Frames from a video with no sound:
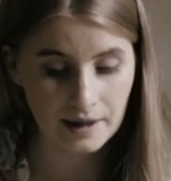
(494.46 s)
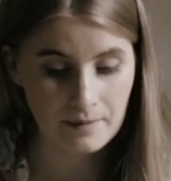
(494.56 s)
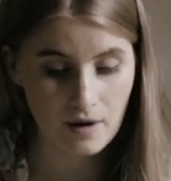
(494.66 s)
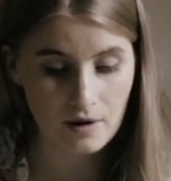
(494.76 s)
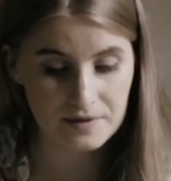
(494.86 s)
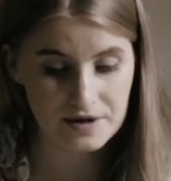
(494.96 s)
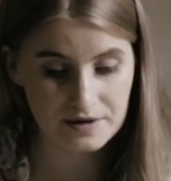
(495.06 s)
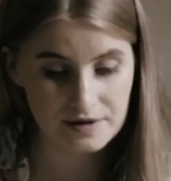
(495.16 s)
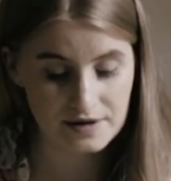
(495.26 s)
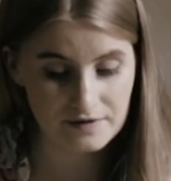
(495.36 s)

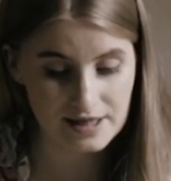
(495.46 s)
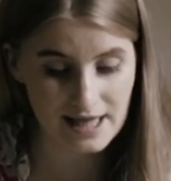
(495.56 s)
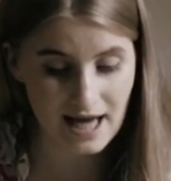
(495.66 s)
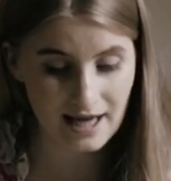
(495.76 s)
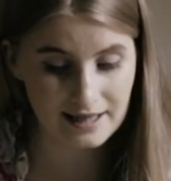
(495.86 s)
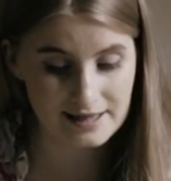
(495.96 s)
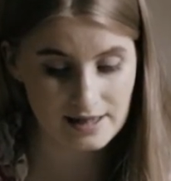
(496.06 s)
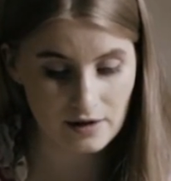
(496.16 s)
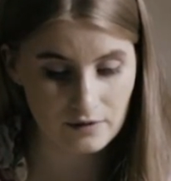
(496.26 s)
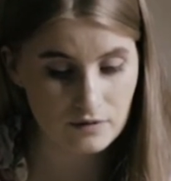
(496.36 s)
options of designs
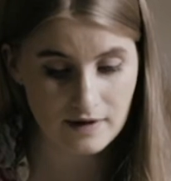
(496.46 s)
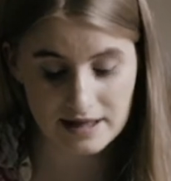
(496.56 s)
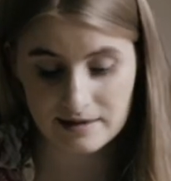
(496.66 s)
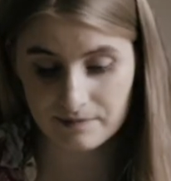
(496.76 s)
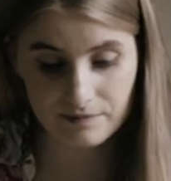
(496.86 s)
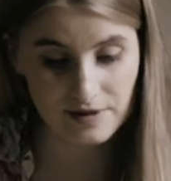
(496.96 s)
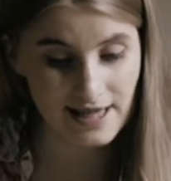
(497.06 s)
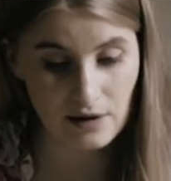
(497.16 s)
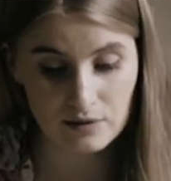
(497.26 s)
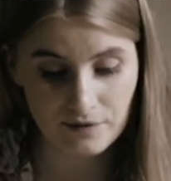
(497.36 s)
that are already
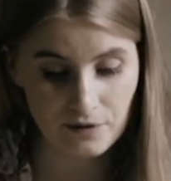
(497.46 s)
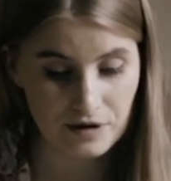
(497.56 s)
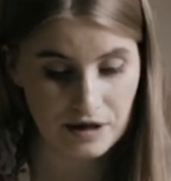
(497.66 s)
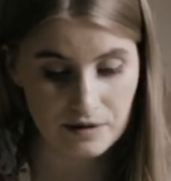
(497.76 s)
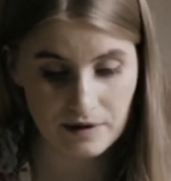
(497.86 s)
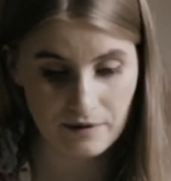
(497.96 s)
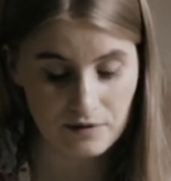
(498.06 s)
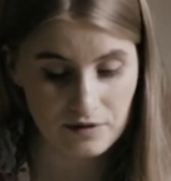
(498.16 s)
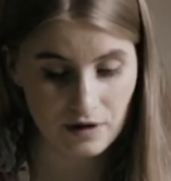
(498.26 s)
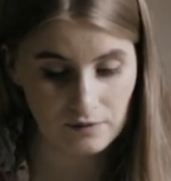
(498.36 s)
set up for you. They've
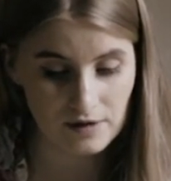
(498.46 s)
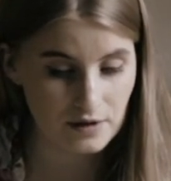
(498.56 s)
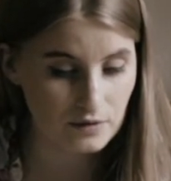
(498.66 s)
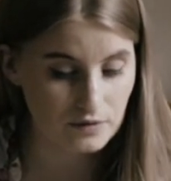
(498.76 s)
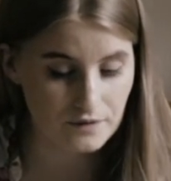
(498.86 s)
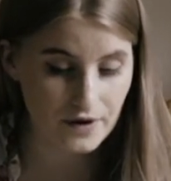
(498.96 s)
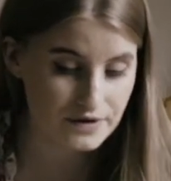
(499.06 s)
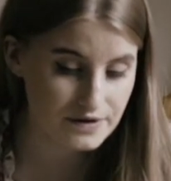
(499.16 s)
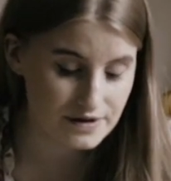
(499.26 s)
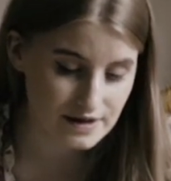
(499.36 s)
already got really cool
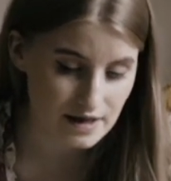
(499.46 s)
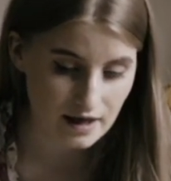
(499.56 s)
fonts.